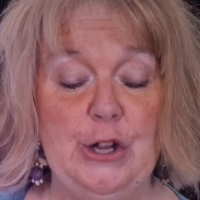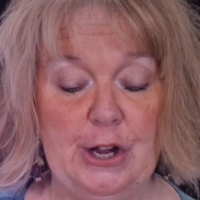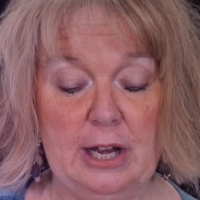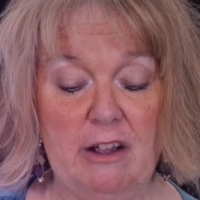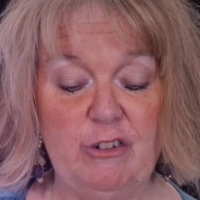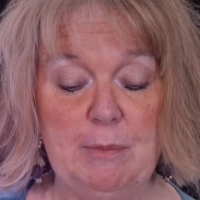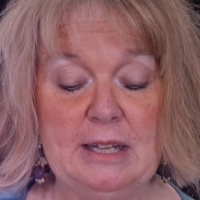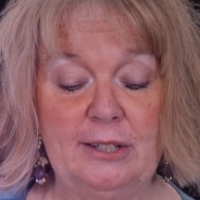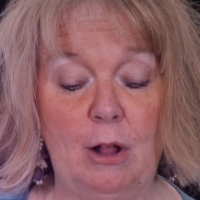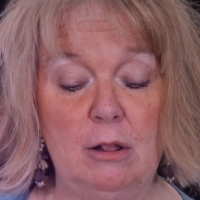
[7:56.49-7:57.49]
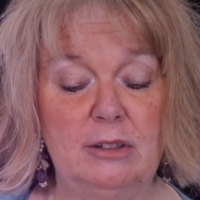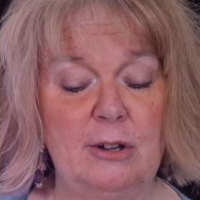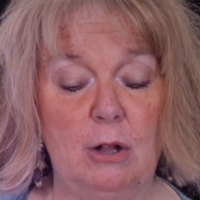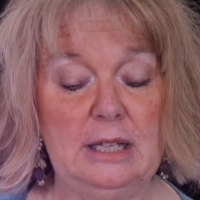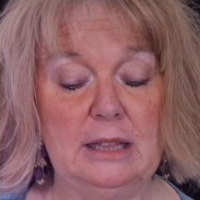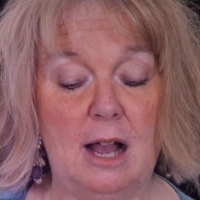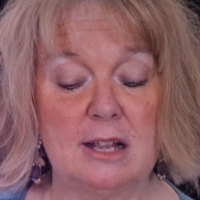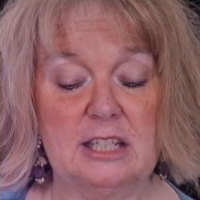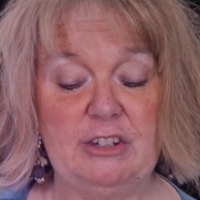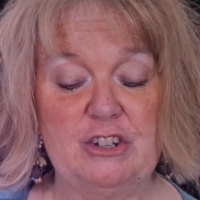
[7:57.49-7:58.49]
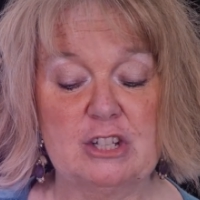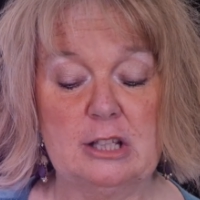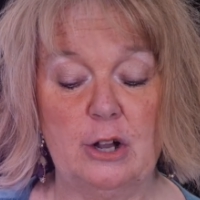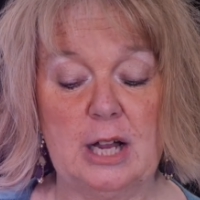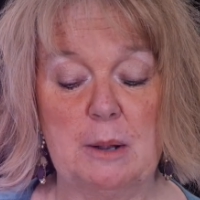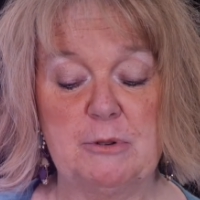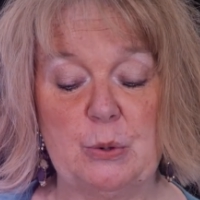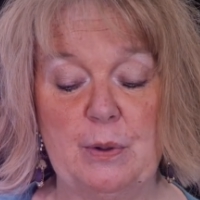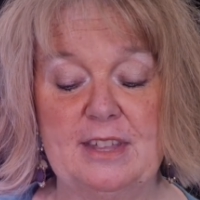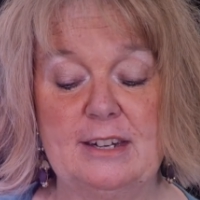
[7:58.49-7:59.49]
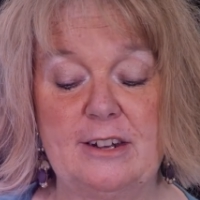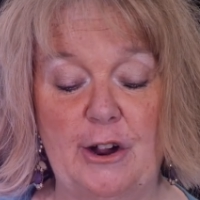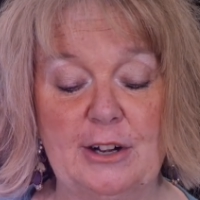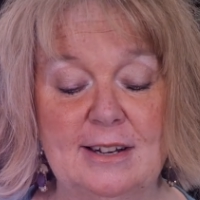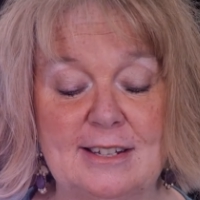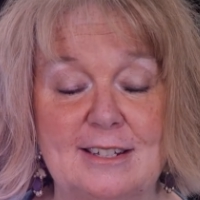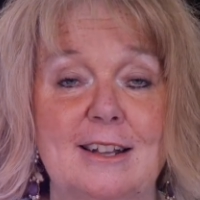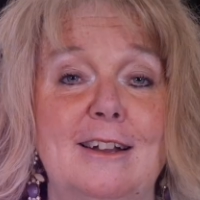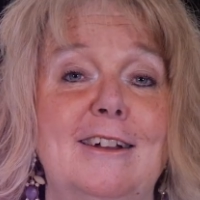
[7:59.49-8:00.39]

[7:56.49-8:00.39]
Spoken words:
You can never be totally lost if you just look up to what the darkness